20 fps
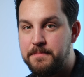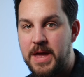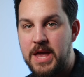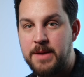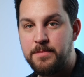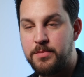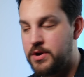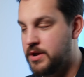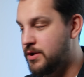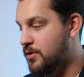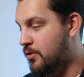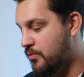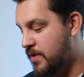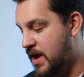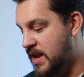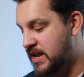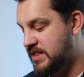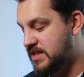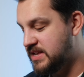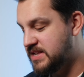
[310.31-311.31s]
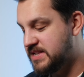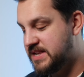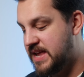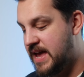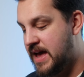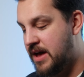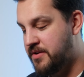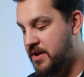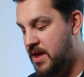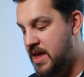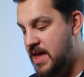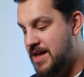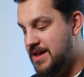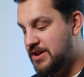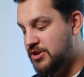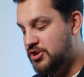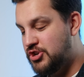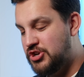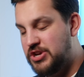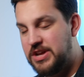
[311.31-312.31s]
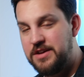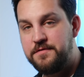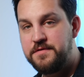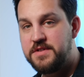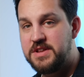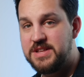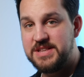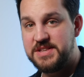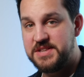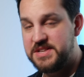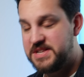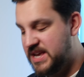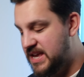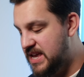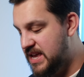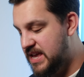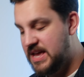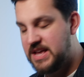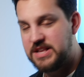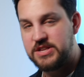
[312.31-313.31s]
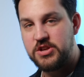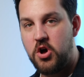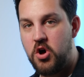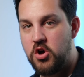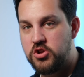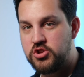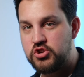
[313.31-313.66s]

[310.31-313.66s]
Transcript: and paper and are writing these down. Shift Z is